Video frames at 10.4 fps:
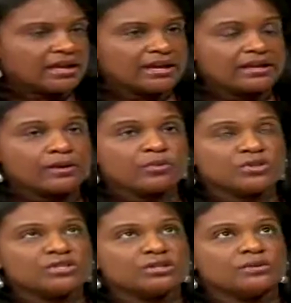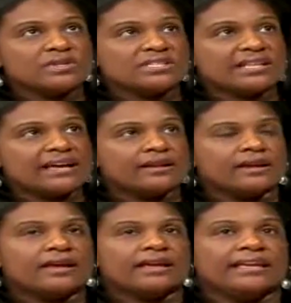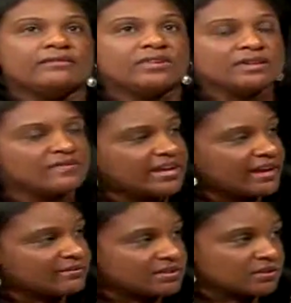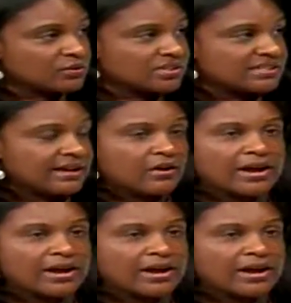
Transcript: And number two is that even if they have sickle cell,